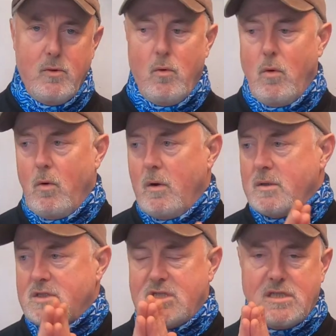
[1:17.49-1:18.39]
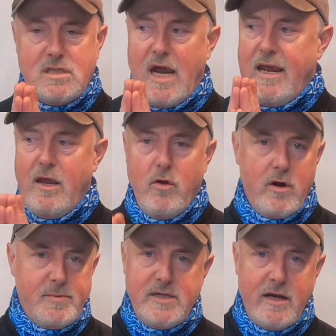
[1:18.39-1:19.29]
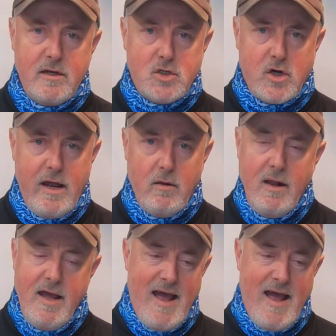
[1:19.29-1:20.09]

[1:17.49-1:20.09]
or taking on a particular trail,